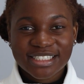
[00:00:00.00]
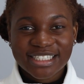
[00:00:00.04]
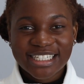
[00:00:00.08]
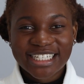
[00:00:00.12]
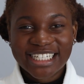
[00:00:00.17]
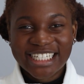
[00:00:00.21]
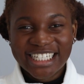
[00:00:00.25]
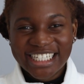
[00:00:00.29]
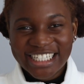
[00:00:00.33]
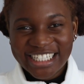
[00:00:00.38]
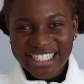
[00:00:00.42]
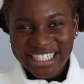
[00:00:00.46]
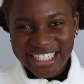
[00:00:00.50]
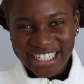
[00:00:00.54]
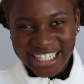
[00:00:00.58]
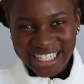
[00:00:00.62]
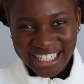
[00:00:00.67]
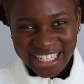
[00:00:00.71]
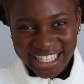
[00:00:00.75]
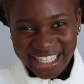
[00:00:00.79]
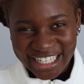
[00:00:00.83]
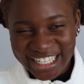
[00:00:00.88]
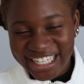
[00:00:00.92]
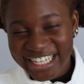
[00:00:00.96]

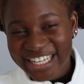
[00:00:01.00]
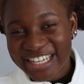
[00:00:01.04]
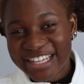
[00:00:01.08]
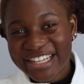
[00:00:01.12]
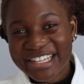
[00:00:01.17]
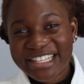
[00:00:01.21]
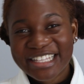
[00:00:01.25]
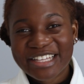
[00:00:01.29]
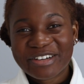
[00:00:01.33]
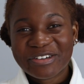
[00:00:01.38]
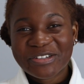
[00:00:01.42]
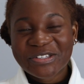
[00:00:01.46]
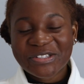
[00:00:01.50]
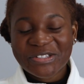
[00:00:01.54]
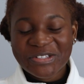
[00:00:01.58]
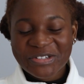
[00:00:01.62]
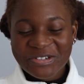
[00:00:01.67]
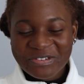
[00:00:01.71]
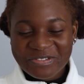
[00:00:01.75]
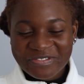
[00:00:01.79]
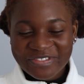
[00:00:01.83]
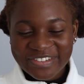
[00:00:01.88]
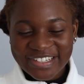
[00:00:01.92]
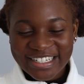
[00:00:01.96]
that was
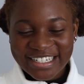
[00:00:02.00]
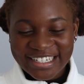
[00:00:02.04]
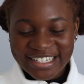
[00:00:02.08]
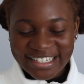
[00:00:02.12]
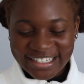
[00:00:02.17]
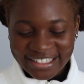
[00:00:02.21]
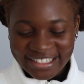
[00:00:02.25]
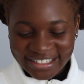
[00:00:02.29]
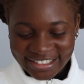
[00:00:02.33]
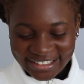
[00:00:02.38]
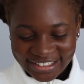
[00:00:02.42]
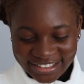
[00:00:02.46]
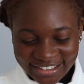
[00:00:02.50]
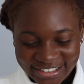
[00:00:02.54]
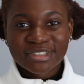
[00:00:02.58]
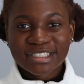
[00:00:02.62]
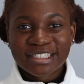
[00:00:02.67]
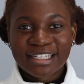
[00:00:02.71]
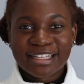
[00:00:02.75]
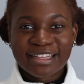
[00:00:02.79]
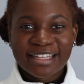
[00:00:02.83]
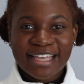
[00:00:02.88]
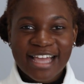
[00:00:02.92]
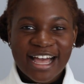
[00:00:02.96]
so funny.
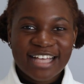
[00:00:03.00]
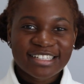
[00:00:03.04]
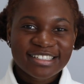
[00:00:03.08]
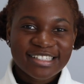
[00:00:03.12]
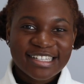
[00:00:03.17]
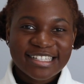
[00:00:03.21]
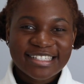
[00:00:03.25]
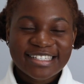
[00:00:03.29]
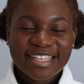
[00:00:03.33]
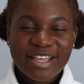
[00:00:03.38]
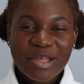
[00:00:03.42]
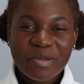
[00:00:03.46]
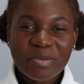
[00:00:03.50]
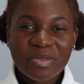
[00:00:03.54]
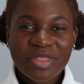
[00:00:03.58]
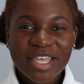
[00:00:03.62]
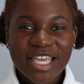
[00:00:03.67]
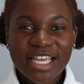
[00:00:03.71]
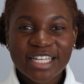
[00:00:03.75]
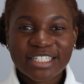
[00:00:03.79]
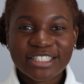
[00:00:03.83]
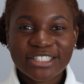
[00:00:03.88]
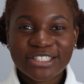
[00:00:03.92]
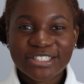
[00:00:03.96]
And then they asked the same thing